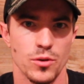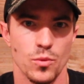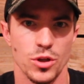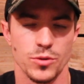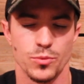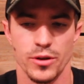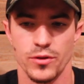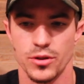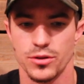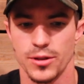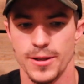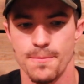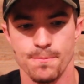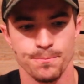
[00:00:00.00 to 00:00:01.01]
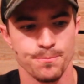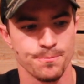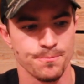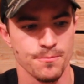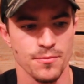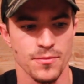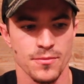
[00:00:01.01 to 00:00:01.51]
than it was previously.
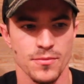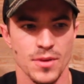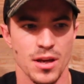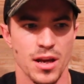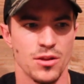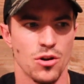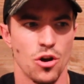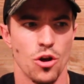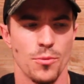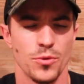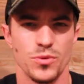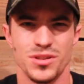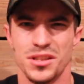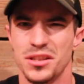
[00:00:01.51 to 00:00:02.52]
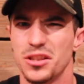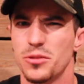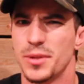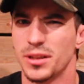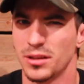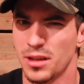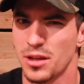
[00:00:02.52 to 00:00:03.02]
And the almond was a little
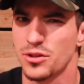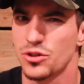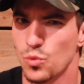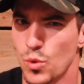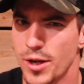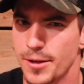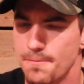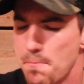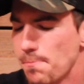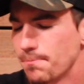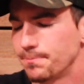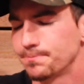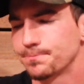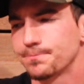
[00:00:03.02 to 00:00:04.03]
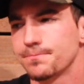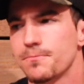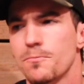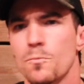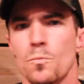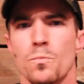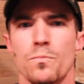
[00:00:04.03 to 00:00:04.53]
bit less sweet.
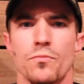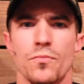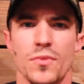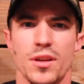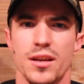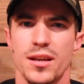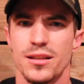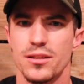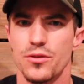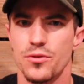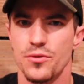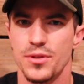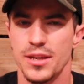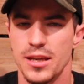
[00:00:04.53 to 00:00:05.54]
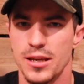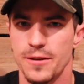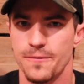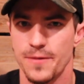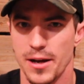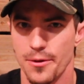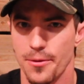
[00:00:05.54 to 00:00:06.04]
Into
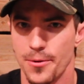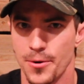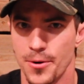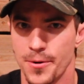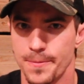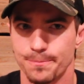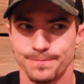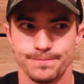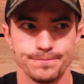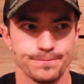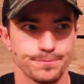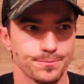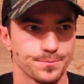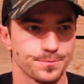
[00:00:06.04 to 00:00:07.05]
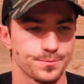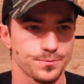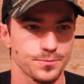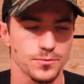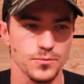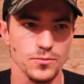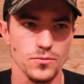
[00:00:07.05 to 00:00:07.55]
the final third,
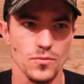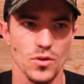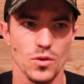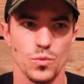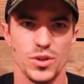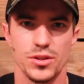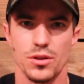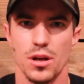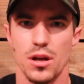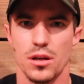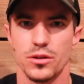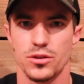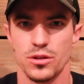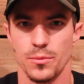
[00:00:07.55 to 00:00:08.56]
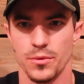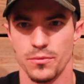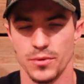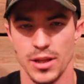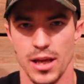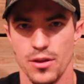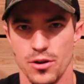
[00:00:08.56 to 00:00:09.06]
we saw
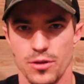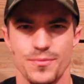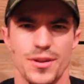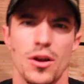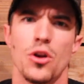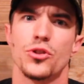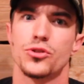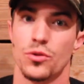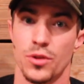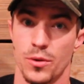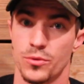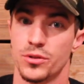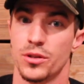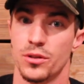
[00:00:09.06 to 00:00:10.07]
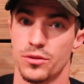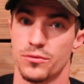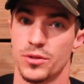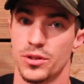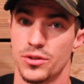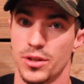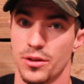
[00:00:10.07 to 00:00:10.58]
some leather, also that was in the
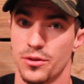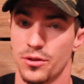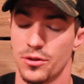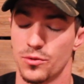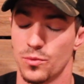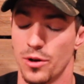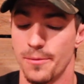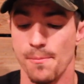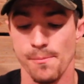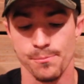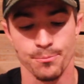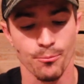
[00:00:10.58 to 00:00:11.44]
second third as well.